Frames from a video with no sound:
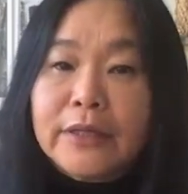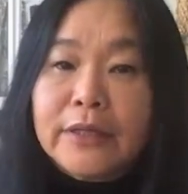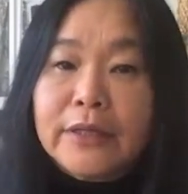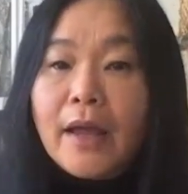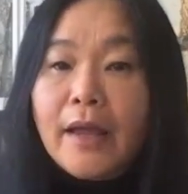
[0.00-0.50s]

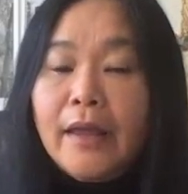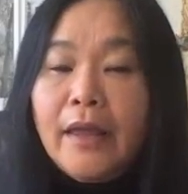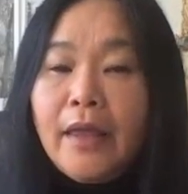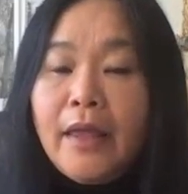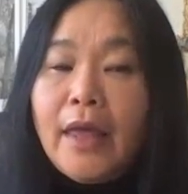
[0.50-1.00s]
come back.
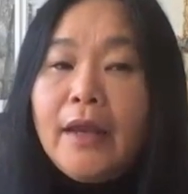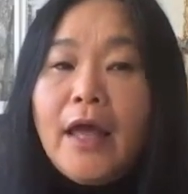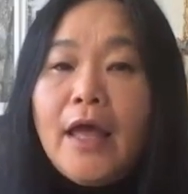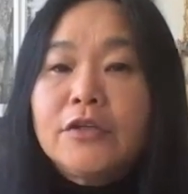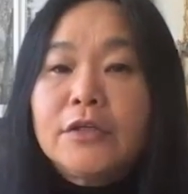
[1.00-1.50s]
And
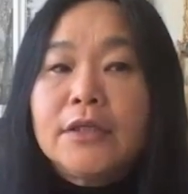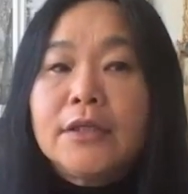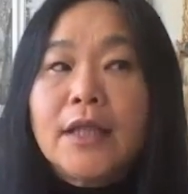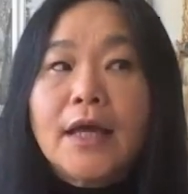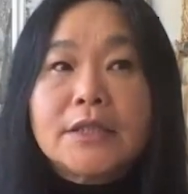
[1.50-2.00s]
I
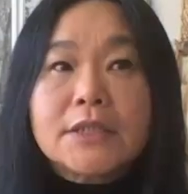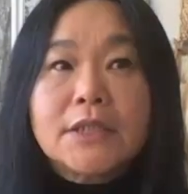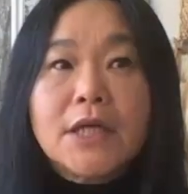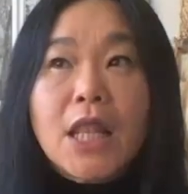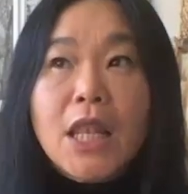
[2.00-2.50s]
actually like
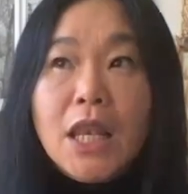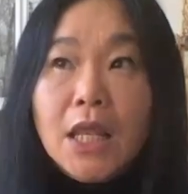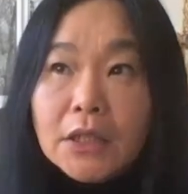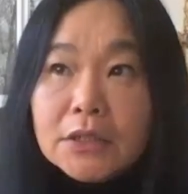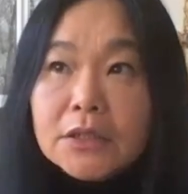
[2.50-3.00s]
a
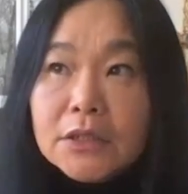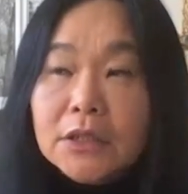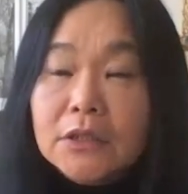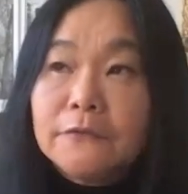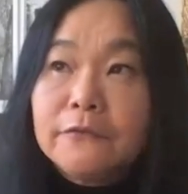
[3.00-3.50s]
lot
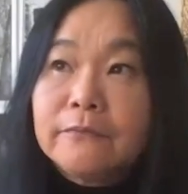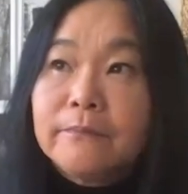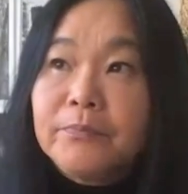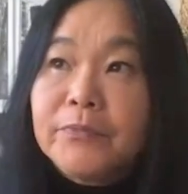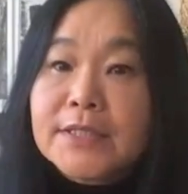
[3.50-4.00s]
of
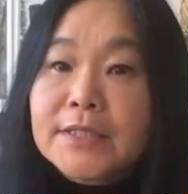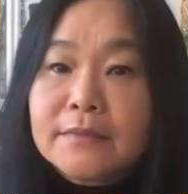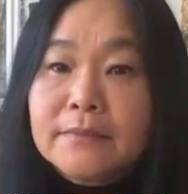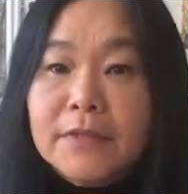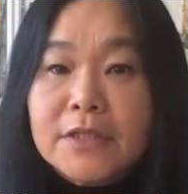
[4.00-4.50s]
this
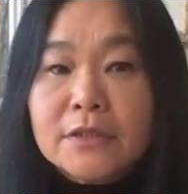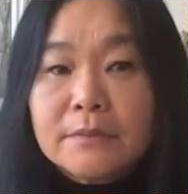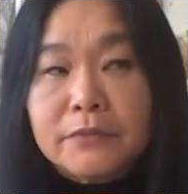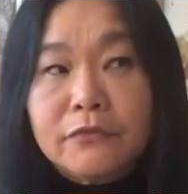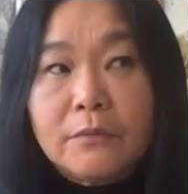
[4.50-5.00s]

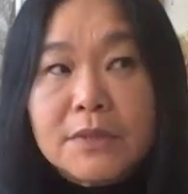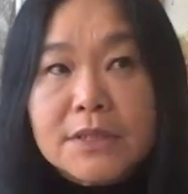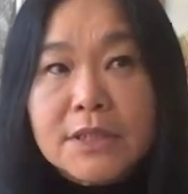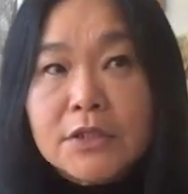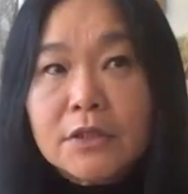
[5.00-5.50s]

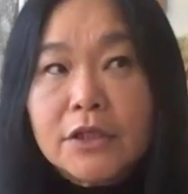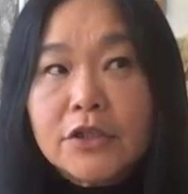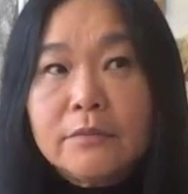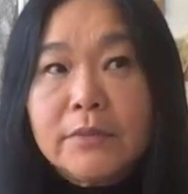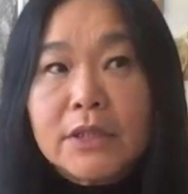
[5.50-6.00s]
performance
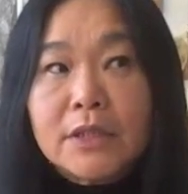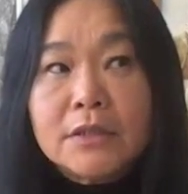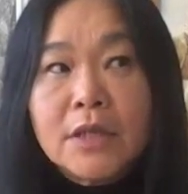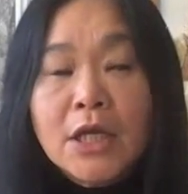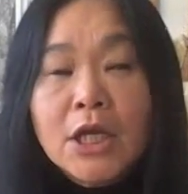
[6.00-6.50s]
installation
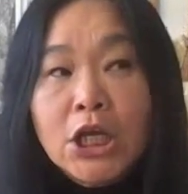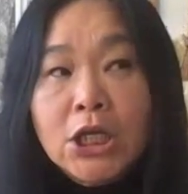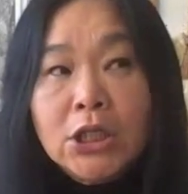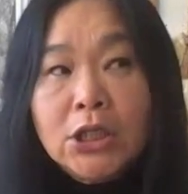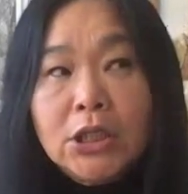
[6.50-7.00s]
because
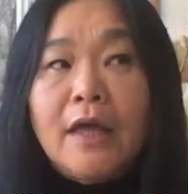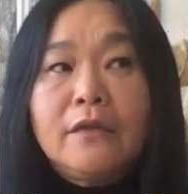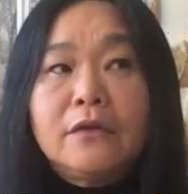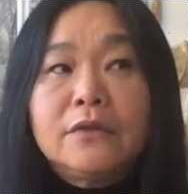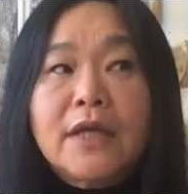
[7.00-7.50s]
I, I
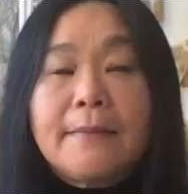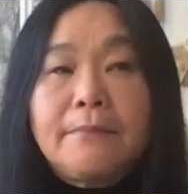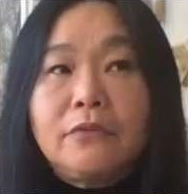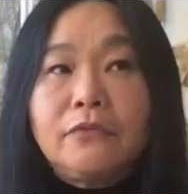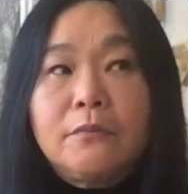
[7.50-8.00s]
know
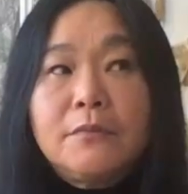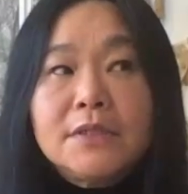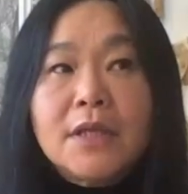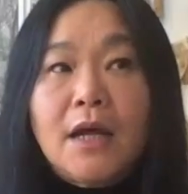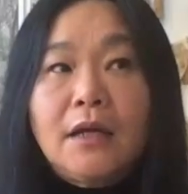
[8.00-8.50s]
that
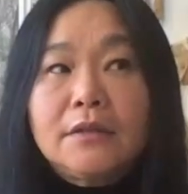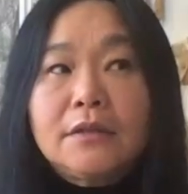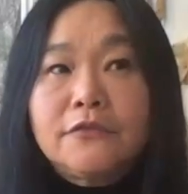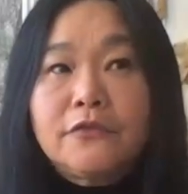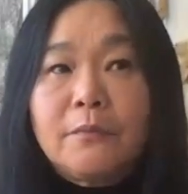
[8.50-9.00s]
performance art